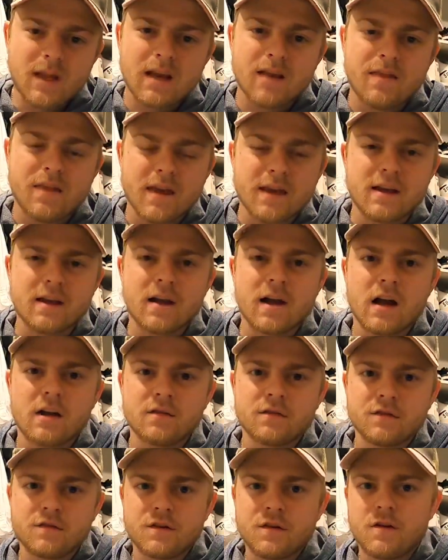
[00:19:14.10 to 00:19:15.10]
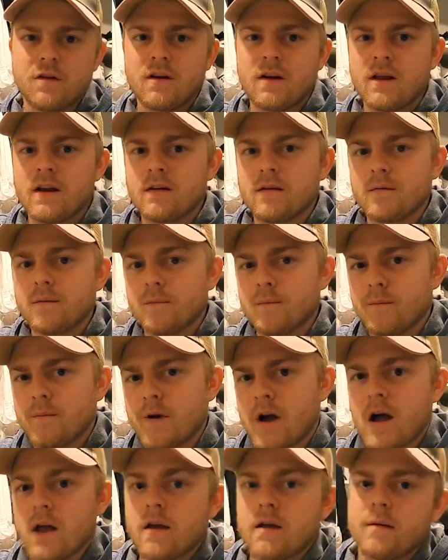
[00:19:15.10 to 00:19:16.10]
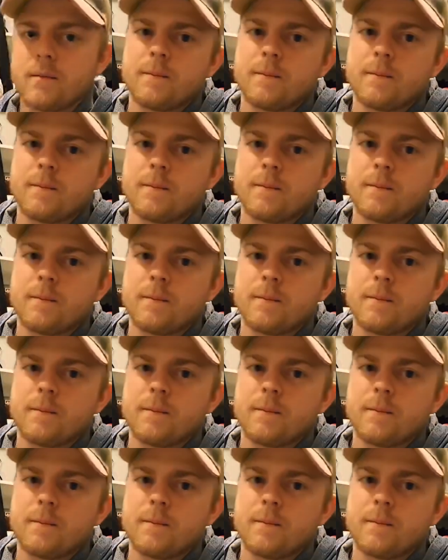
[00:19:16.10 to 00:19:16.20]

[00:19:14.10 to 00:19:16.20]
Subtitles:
thank you guys for tuning in. Bye.